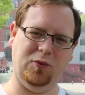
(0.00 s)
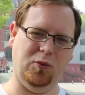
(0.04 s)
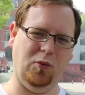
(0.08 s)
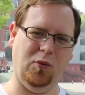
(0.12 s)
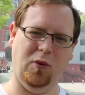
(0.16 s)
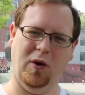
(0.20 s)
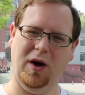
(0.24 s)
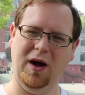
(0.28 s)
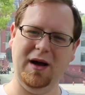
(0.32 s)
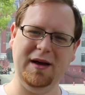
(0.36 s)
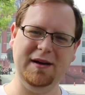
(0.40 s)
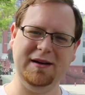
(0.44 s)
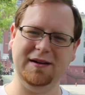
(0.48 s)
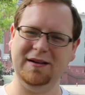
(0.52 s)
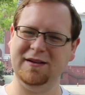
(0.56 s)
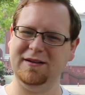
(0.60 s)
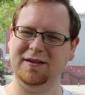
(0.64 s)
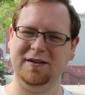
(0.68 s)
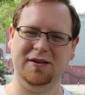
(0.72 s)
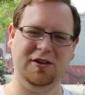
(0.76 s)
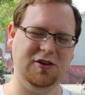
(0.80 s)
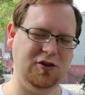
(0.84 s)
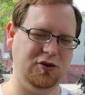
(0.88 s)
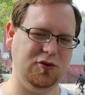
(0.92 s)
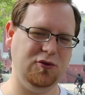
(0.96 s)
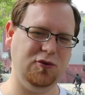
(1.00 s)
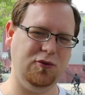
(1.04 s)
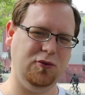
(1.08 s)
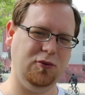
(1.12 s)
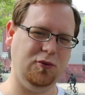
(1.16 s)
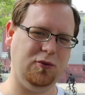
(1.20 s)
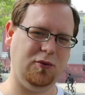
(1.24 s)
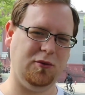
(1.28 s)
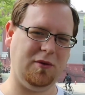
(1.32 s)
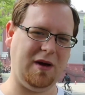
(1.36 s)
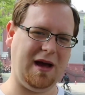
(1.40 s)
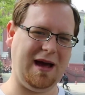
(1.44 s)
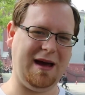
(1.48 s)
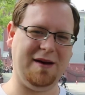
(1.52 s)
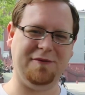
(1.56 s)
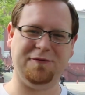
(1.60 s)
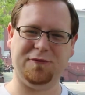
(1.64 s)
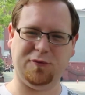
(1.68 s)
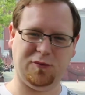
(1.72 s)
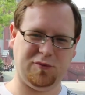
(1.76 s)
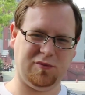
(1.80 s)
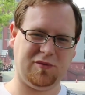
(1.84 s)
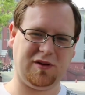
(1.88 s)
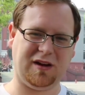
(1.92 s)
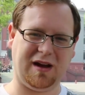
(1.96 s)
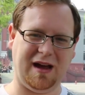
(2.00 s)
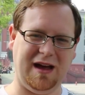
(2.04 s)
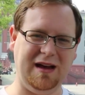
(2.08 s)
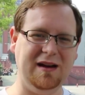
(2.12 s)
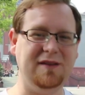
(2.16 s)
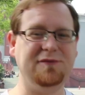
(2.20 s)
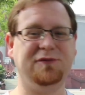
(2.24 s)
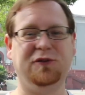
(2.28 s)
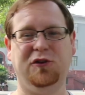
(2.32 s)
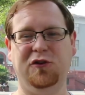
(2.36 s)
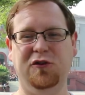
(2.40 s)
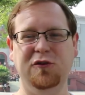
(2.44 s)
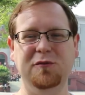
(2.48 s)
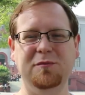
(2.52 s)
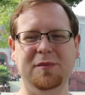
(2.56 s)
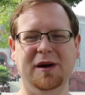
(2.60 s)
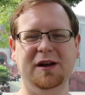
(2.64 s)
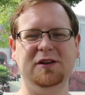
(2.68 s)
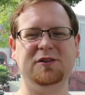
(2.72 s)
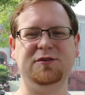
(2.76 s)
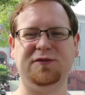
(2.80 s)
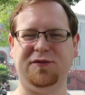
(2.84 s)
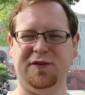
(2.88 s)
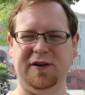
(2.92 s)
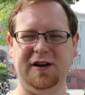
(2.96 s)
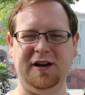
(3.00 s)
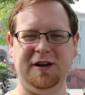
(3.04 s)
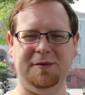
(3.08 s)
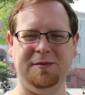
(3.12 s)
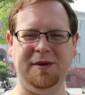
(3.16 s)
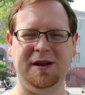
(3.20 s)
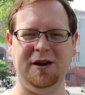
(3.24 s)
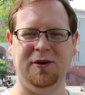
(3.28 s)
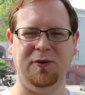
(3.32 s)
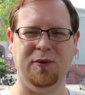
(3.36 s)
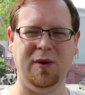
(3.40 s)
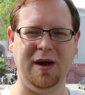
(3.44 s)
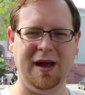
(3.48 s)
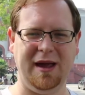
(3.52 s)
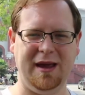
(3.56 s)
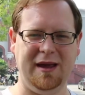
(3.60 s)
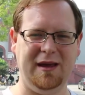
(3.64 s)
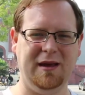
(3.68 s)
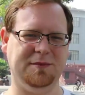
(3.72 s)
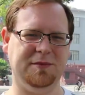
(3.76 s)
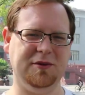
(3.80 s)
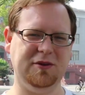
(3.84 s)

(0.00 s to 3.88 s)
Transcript: One, you have kind of too much freedom in a way.